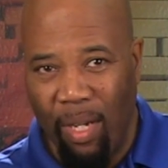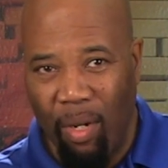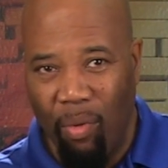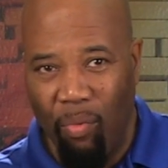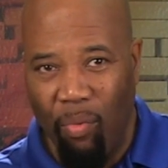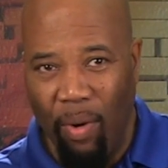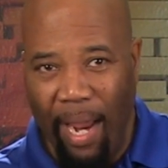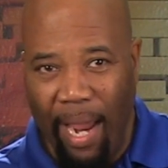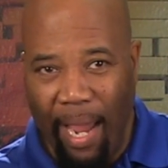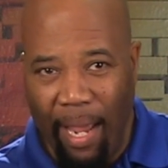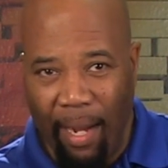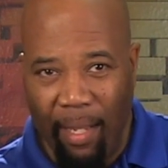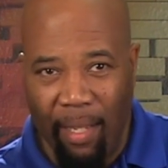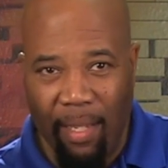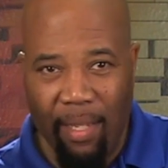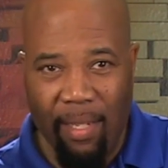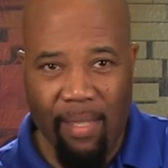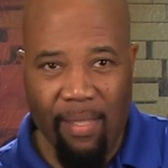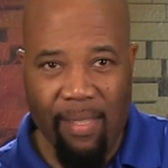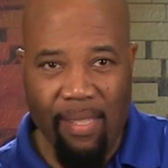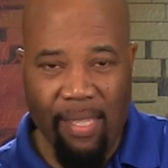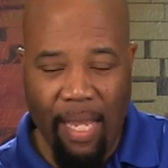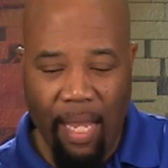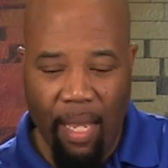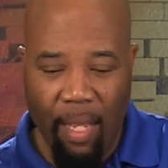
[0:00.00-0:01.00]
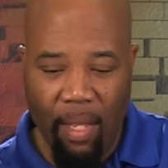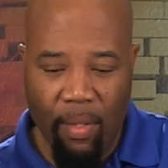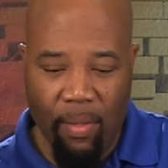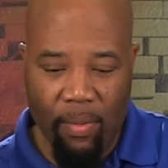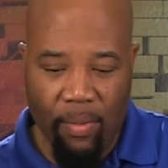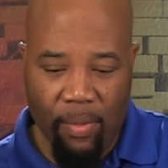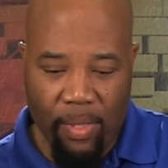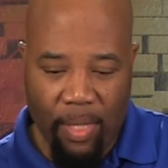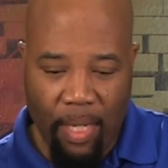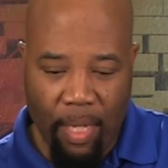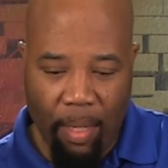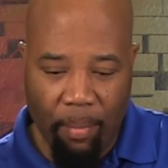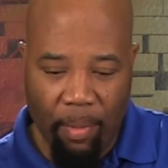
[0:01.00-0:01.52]
rattling
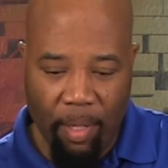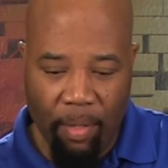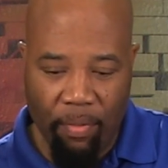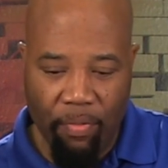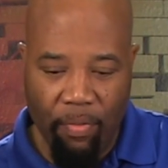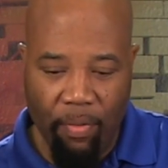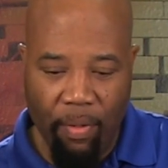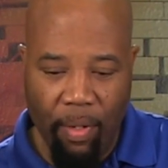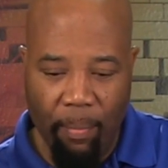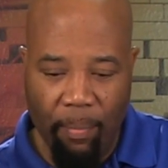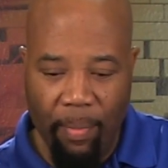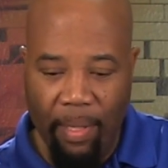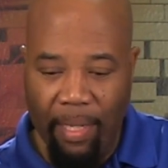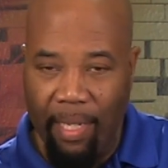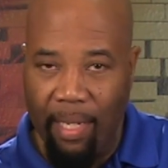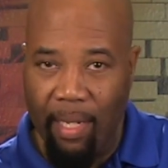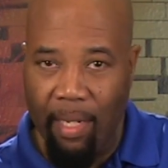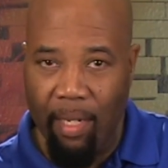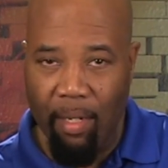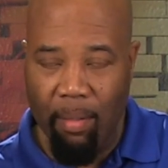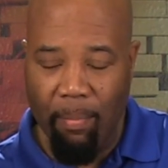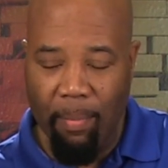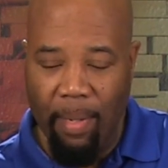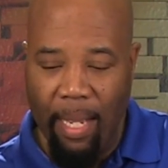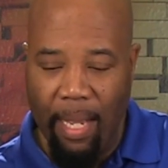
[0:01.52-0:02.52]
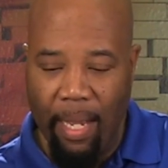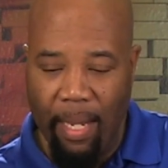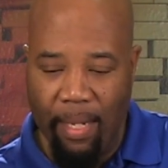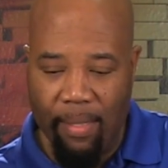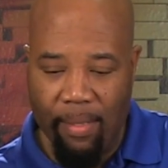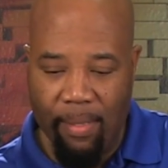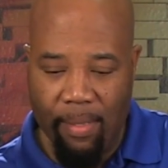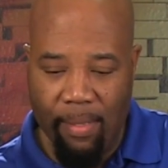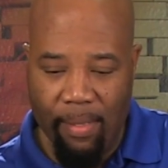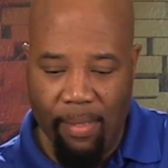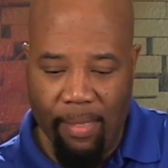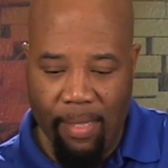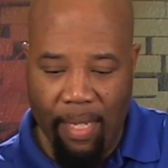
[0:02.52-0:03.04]
sounds coming from the gearbox
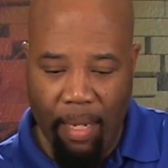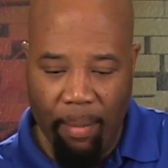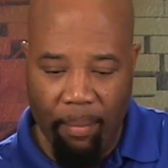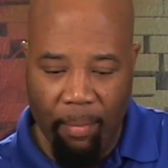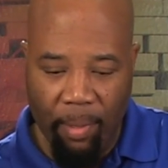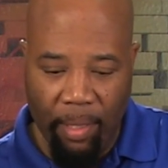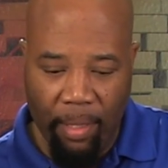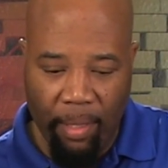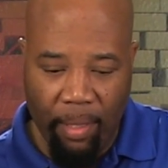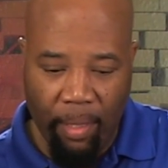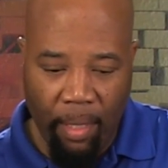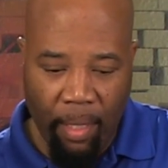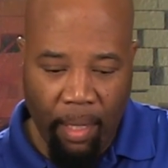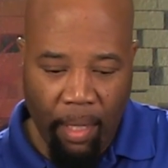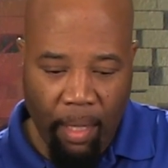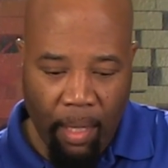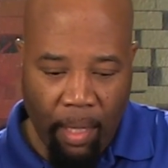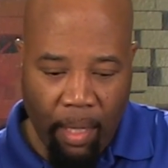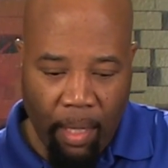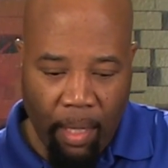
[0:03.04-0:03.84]
assembly.